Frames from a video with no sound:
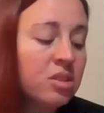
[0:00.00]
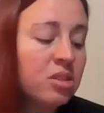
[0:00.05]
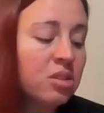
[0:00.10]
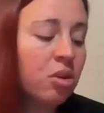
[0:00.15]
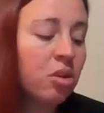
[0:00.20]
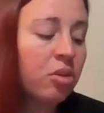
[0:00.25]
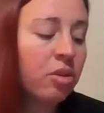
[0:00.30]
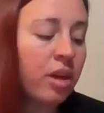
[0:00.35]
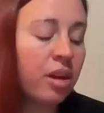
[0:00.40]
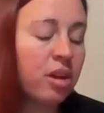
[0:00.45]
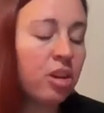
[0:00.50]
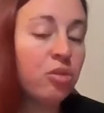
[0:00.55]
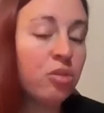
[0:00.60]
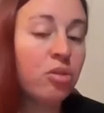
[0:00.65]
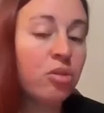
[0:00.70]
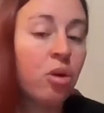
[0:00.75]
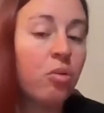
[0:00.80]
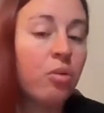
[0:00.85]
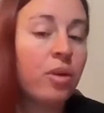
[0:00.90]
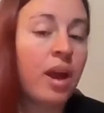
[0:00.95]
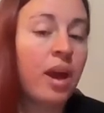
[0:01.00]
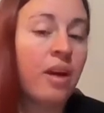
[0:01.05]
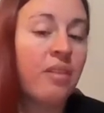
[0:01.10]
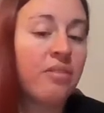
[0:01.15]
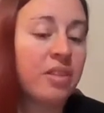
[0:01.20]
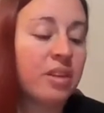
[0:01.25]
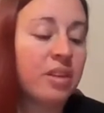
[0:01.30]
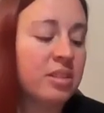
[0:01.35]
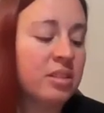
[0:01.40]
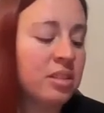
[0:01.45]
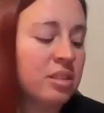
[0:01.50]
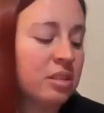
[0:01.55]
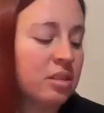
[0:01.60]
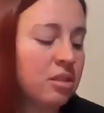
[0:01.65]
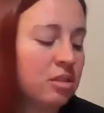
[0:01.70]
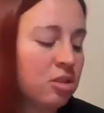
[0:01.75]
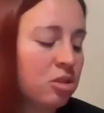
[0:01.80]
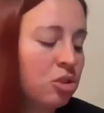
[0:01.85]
so that you don't have this